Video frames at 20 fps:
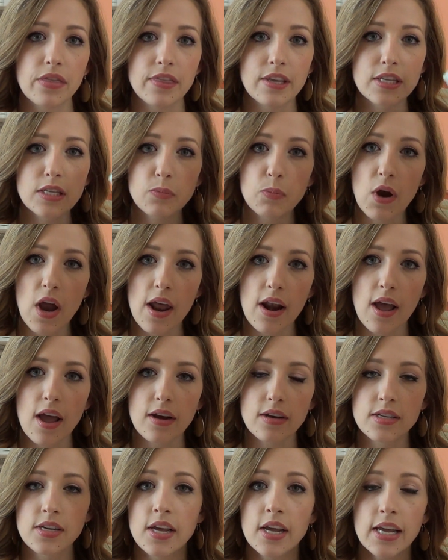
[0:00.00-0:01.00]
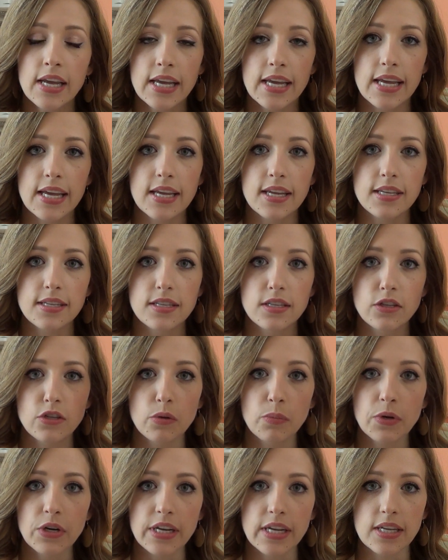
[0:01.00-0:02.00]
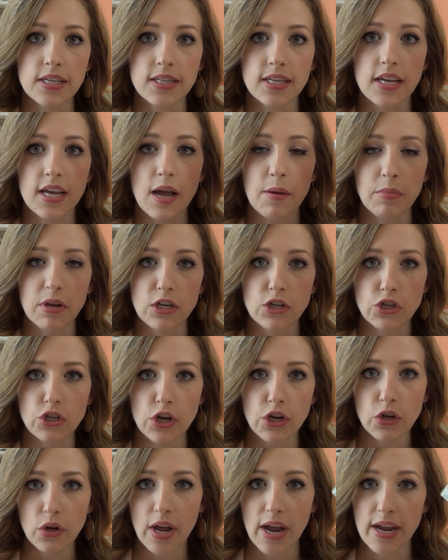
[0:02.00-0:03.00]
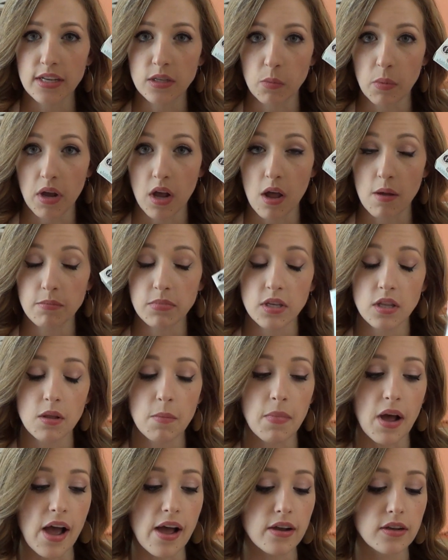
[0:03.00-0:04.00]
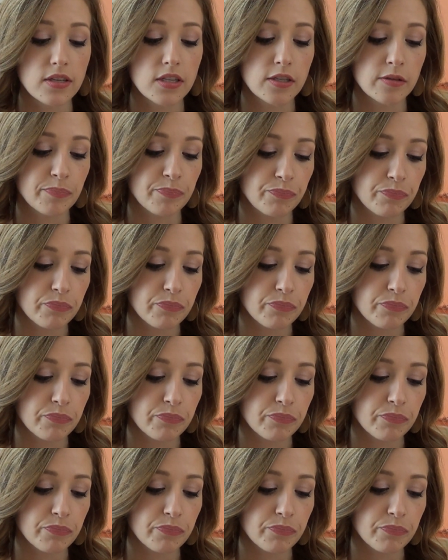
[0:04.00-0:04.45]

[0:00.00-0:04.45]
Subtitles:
This product is super easy. I'm going to show you guys what comes in the box,